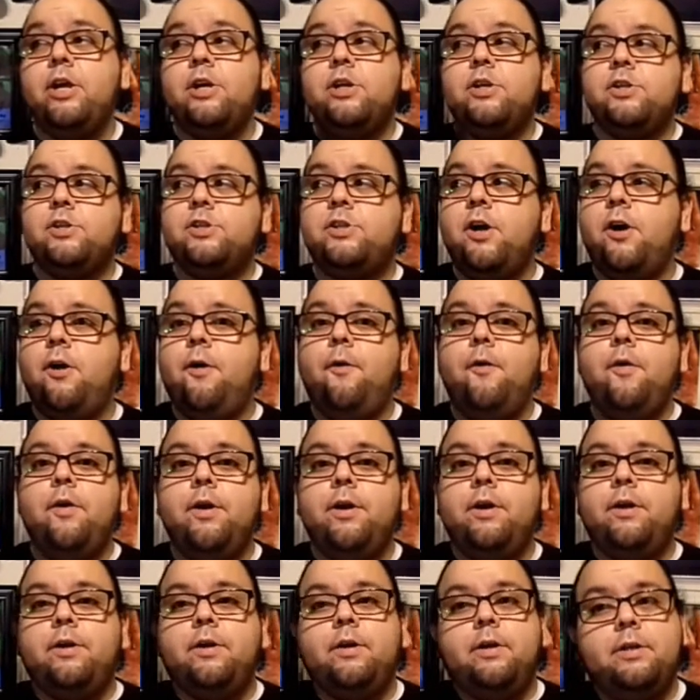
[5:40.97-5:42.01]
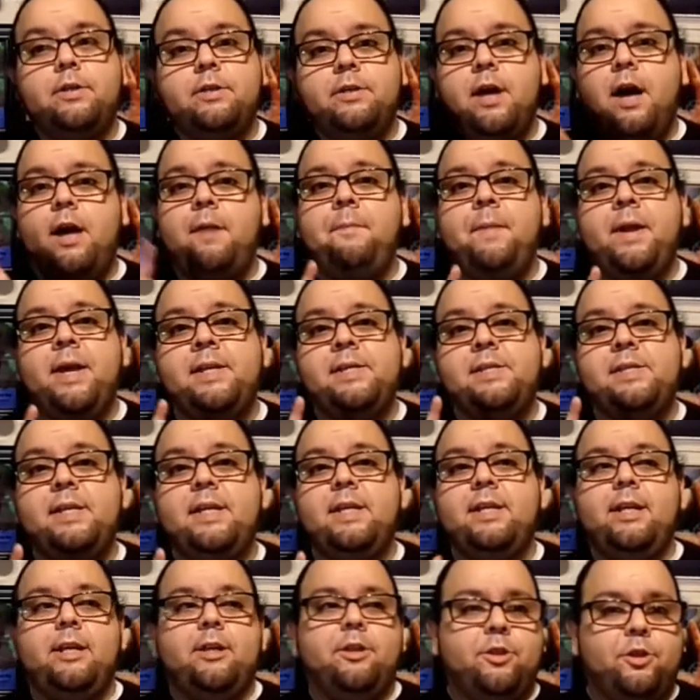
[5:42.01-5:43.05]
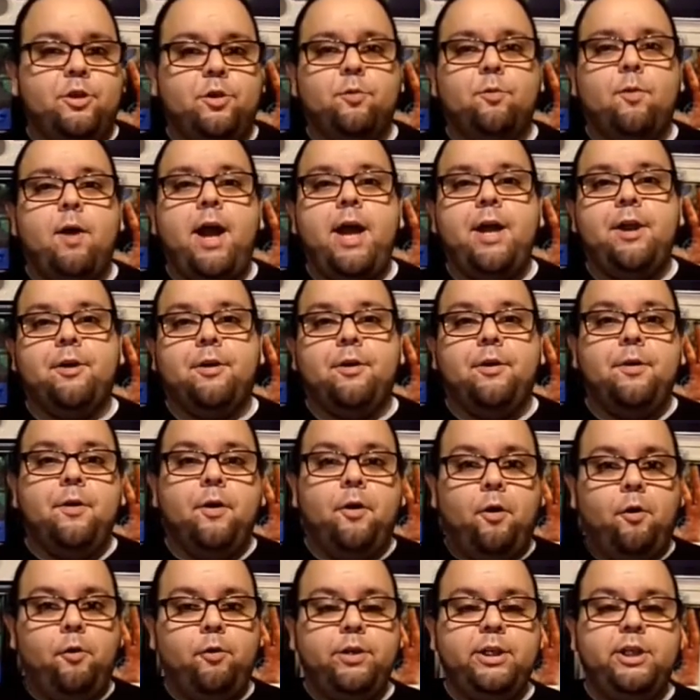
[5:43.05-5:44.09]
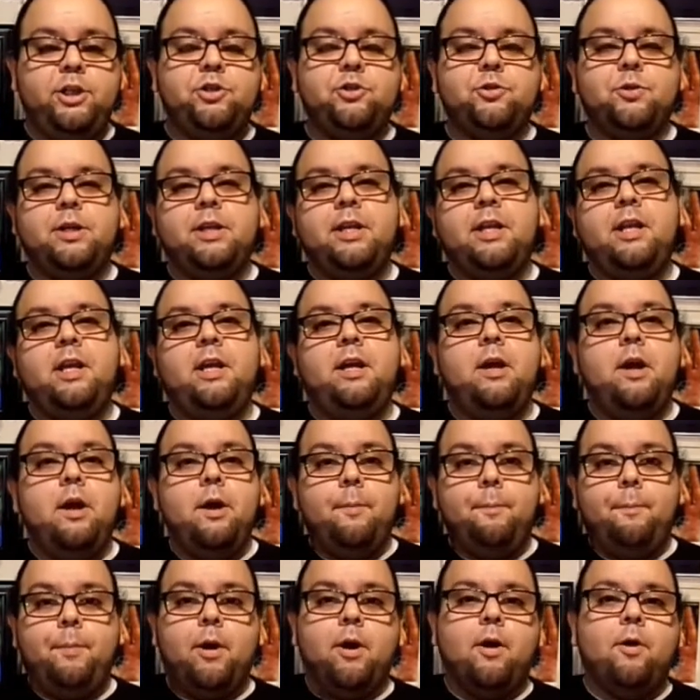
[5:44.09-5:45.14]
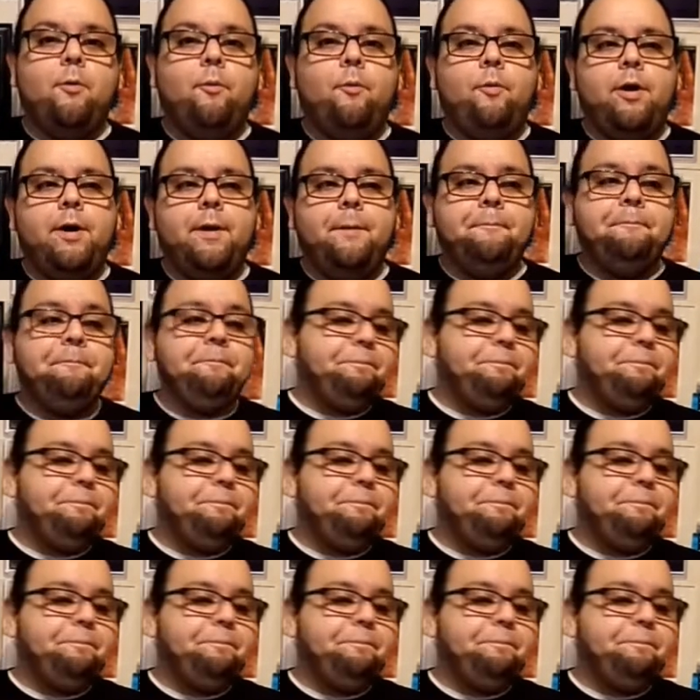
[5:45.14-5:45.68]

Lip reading: So, Don Mancini, the writer, Holy Trinity Part 1.